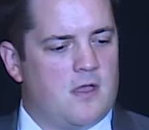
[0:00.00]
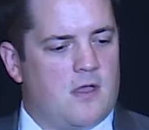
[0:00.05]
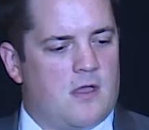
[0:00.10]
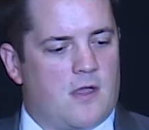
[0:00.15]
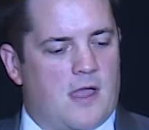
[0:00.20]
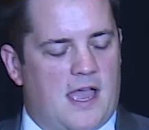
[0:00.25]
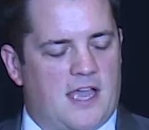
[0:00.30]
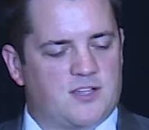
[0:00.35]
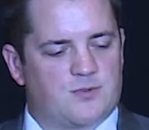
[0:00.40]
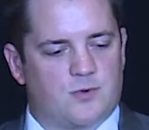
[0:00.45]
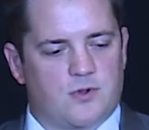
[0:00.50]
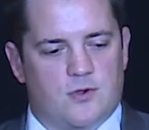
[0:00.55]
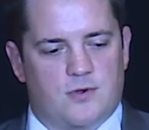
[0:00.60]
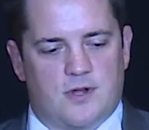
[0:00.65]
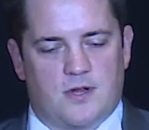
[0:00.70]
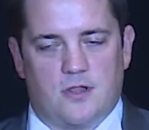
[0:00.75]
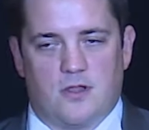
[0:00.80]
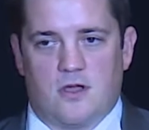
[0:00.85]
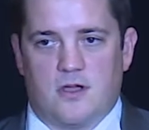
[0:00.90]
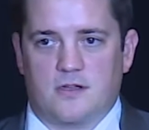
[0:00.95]
As we're
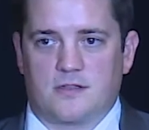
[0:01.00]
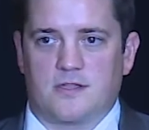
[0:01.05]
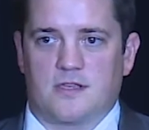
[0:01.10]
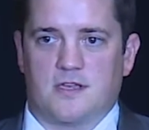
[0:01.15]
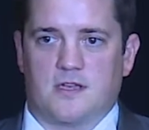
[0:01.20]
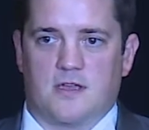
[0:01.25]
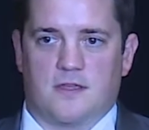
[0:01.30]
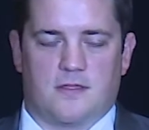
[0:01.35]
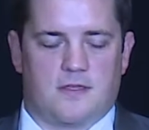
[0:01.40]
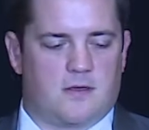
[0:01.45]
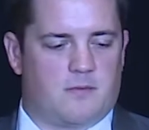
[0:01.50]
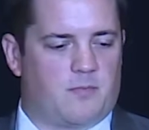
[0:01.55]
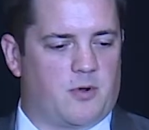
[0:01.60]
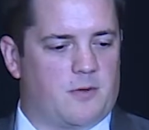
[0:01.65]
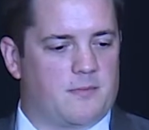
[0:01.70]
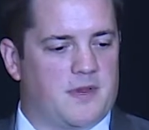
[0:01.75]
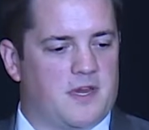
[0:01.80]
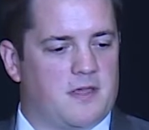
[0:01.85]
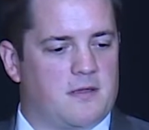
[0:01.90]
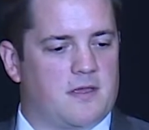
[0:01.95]
going along the
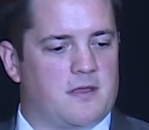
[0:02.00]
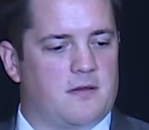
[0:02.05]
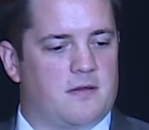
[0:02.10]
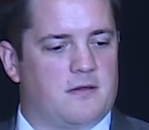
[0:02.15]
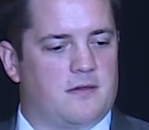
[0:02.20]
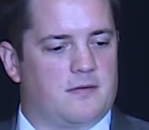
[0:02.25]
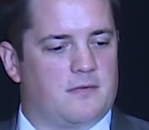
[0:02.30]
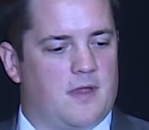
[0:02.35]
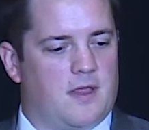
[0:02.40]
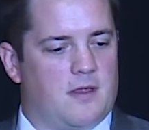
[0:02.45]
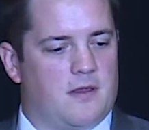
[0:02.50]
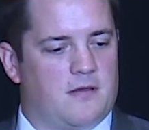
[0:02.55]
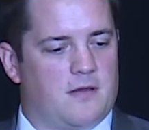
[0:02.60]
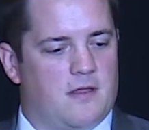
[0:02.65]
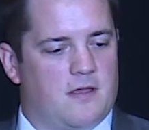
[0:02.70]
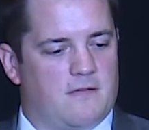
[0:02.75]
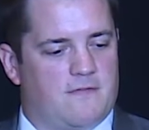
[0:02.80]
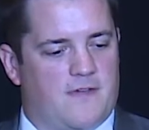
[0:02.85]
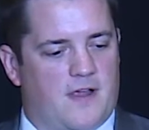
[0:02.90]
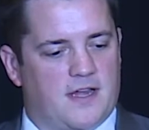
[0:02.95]
permitting
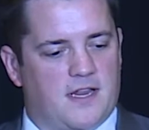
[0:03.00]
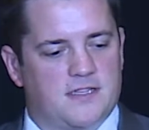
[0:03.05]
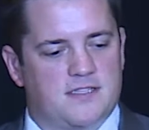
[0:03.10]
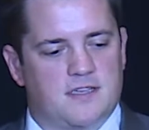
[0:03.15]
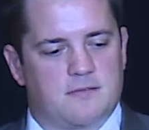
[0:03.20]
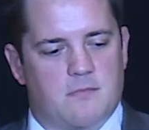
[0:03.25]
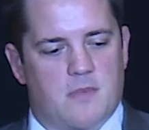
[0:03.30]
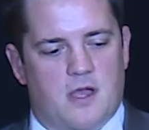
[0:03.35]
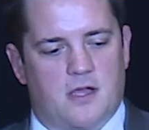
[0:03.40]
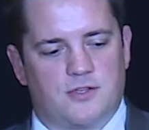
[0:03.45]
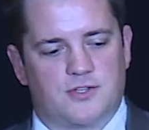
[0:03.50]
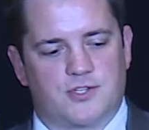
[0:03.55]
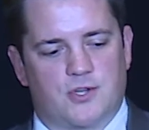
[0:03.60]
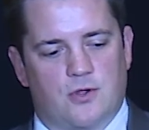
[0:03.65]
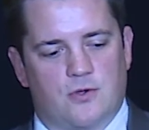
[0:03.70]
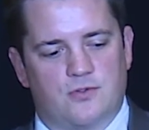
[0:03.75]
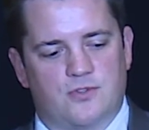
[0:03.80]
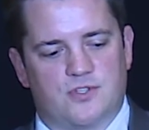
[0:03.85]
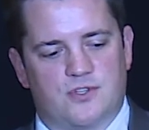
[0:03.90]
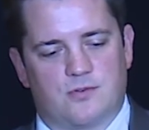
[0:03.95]
and financing
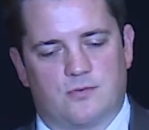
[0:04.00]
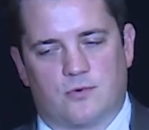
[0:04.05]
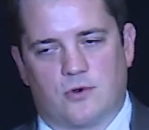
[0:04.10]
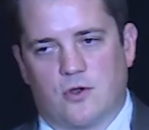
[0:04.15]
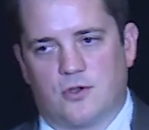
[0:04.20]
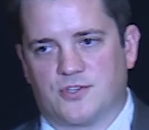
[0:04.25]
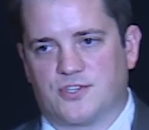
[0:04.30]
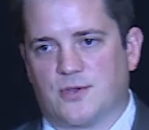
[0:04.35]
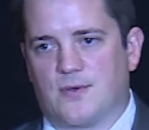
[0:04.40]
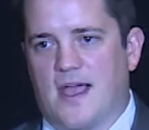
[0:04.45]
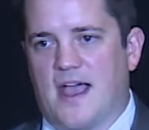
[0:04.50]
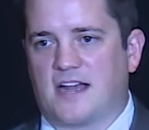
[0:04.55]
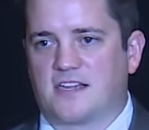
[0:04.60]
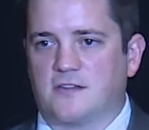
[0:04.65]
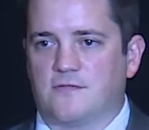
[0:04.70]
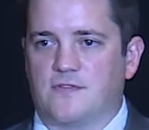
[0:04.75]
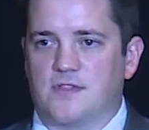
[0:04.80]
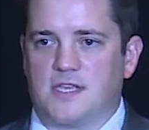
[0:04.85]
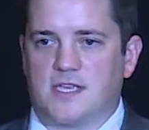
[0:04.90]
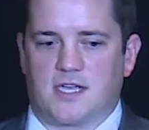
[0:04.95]
milestones, we're also
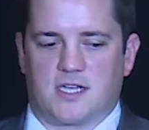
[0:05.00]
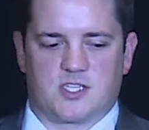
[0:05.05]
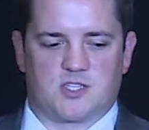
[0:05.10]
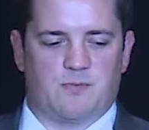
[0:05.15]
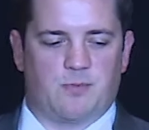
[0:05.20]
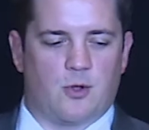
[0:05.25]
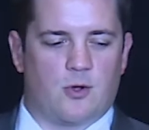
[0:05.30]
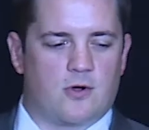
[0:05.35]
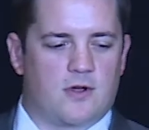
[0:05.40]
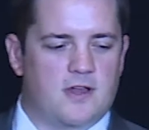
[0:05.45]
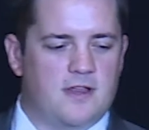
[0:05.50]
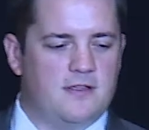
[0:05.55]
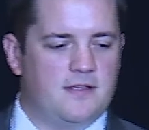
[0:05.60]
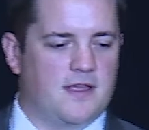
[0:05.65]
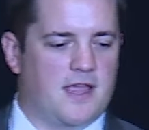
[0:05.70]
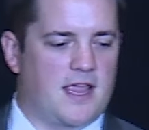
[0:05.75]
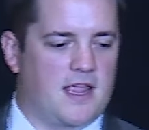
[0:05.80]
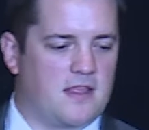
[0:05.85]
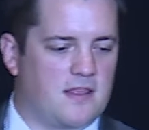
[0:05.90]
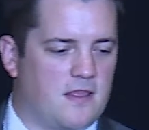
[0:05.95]
actively exploring,
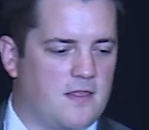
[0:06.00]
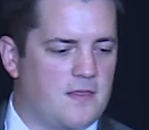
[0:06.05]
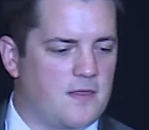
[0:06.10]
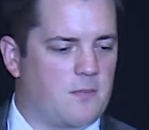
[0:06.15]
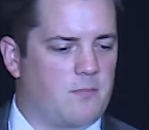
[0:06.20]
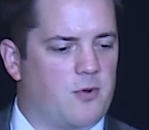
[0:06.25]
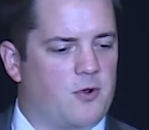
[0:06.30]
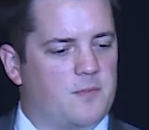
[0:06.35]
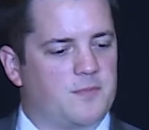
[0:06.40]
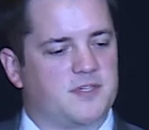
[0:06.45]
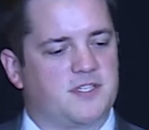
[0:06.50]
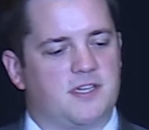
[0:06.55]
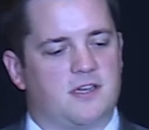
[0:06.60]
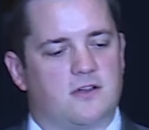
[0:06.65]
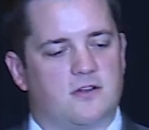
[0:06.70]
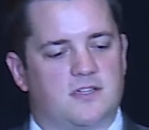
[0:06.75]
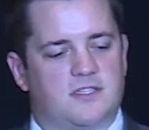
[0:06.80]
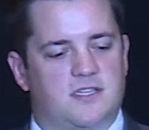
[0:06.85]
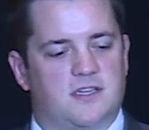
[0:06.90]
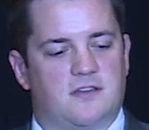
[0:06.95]
and the purpose
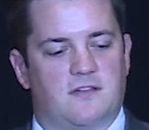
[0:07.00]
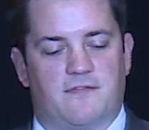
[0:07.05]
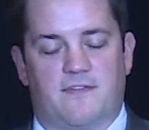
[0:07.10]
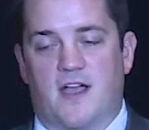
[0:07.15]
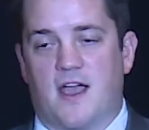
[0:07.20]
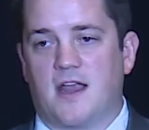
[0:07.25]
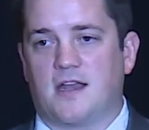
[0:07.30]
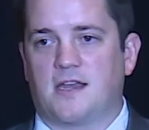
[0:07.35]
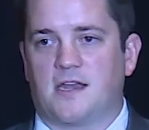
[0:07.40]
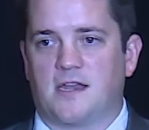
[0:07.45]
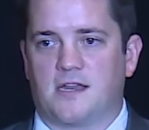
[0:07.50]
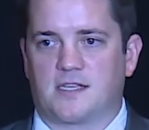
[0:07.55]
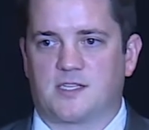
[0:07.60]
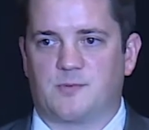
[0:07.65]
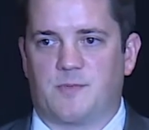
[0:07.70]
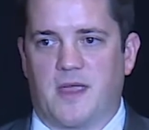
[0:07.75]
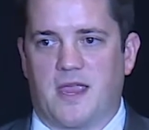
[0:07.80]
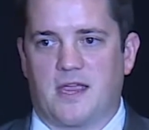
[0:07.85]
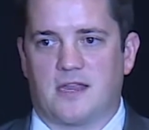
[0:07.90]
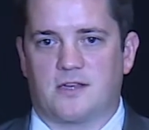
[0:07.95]
here is to define and
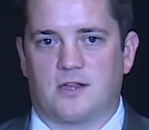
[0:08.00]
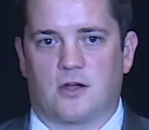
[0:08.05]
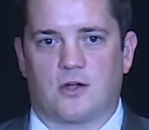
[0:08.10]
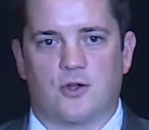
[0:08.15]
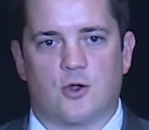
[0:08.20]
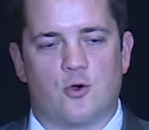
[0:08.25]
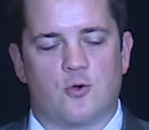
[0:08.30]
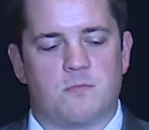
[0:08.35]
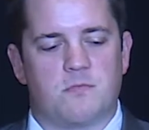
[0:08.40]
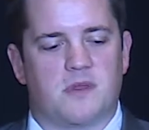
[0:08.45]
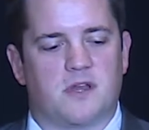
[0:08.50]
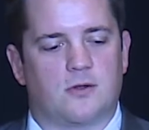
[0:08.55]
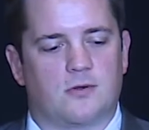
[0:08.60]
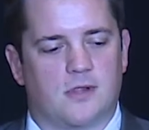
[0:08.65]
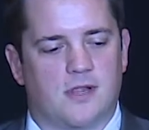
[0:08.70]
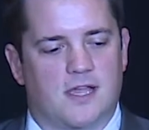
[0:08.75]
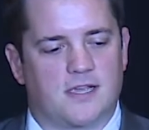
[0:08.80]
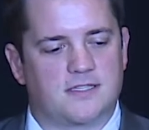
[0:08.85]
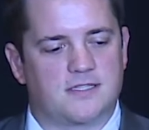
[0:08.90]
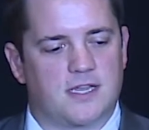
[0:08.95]
expand our known
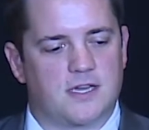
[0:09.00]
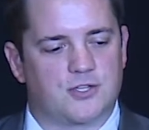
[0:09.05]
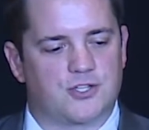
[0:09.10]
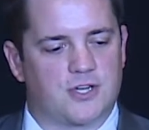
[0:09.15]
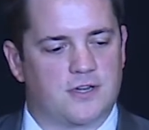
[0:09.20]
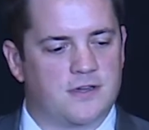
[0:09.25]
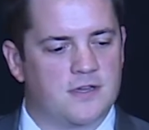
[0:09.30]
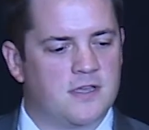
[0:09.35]
mineralization.